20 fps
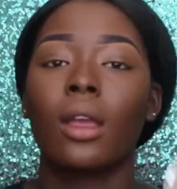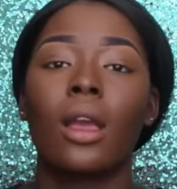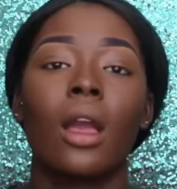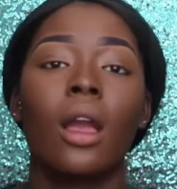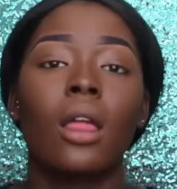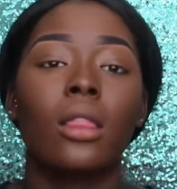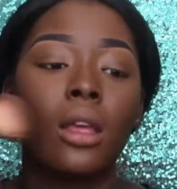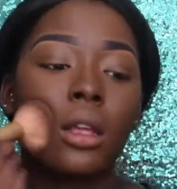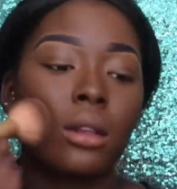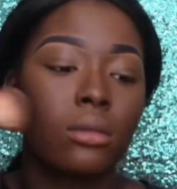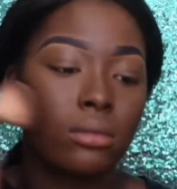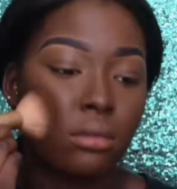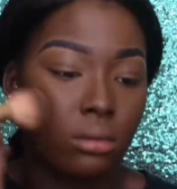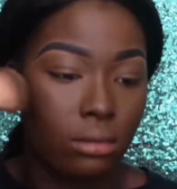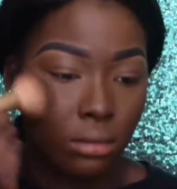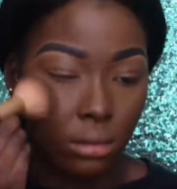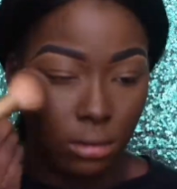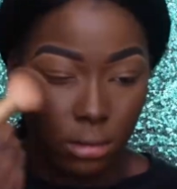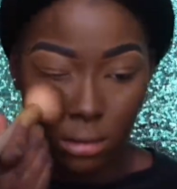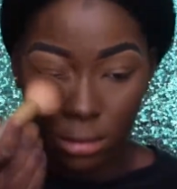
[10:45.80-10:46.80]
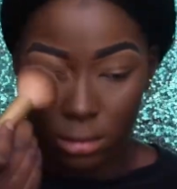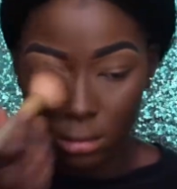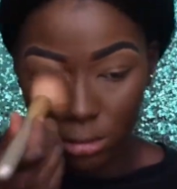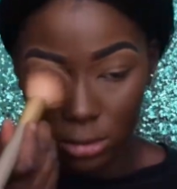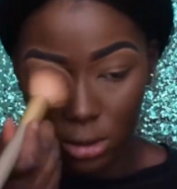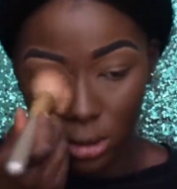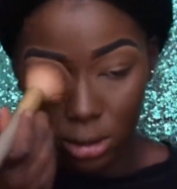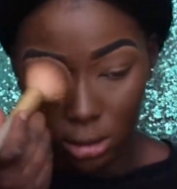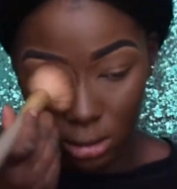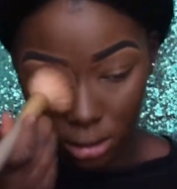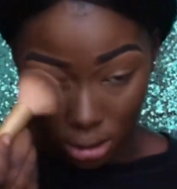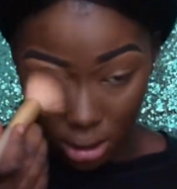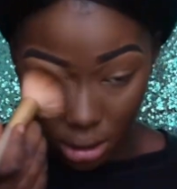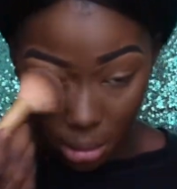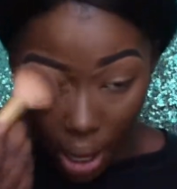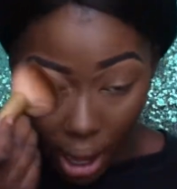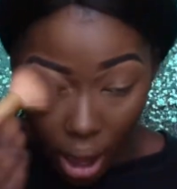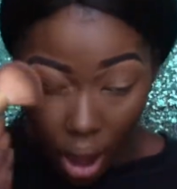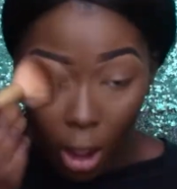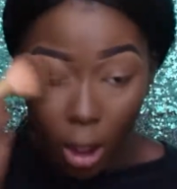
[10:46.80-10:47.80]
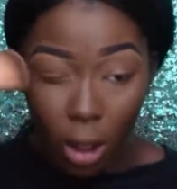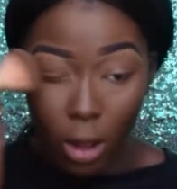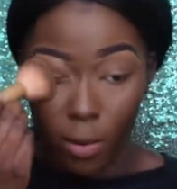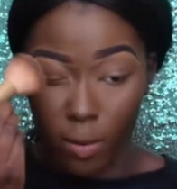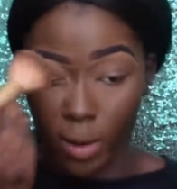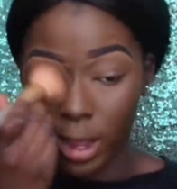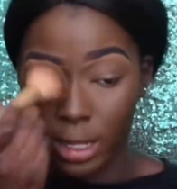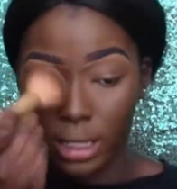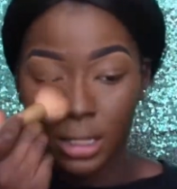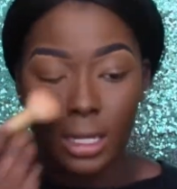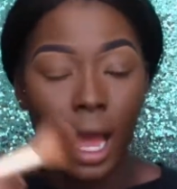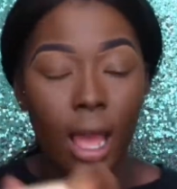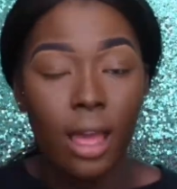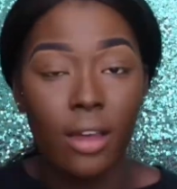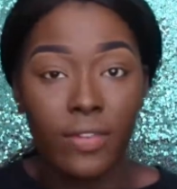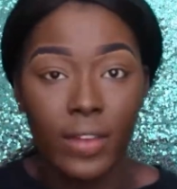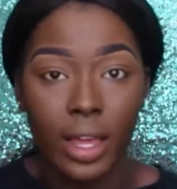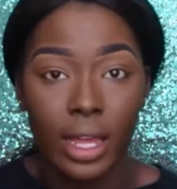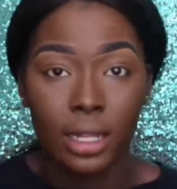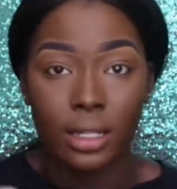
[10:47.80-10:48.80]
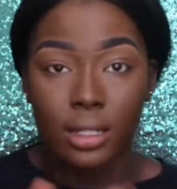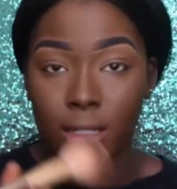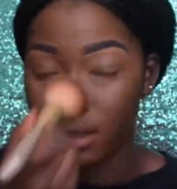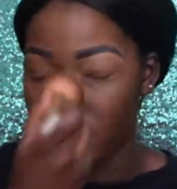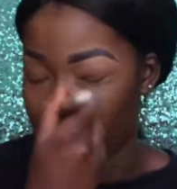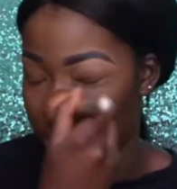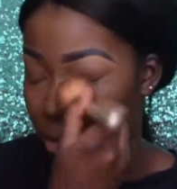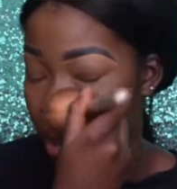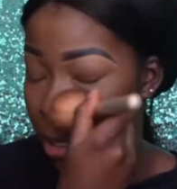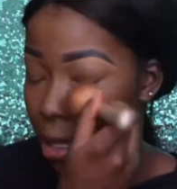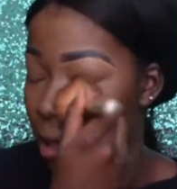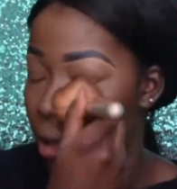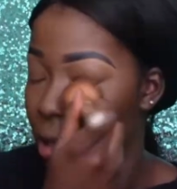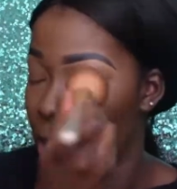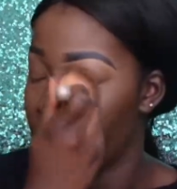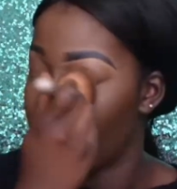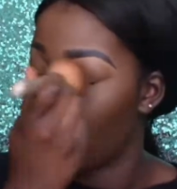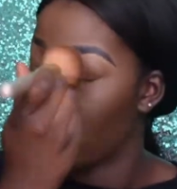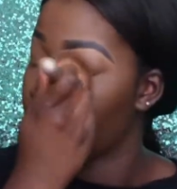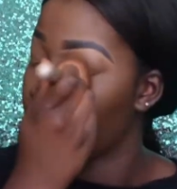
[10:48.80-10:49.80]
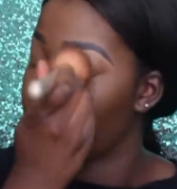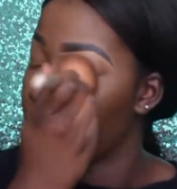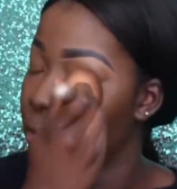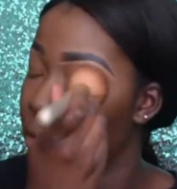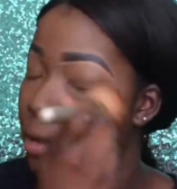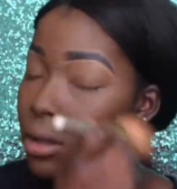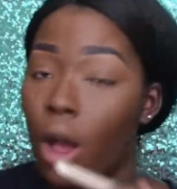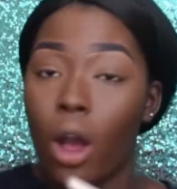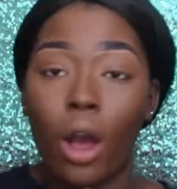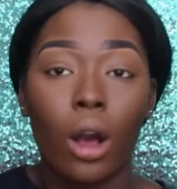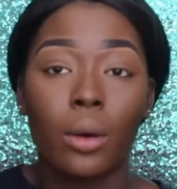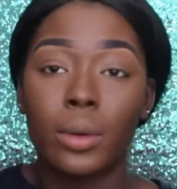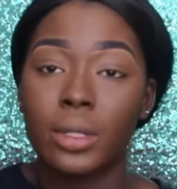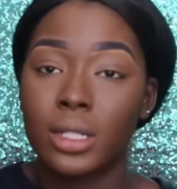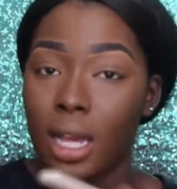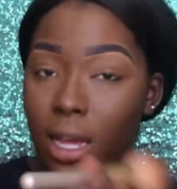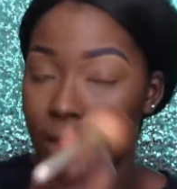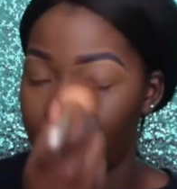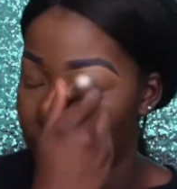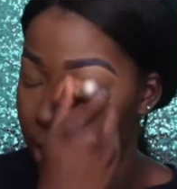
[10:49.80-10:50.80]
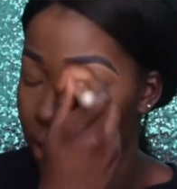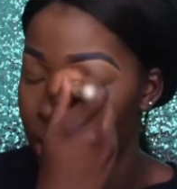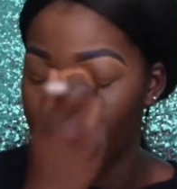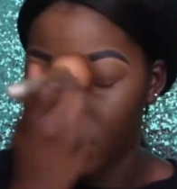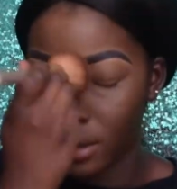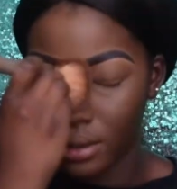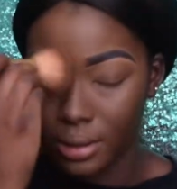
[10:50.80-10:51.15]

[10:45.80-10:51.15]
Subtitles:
and then do my whole entire face. Whole entire face.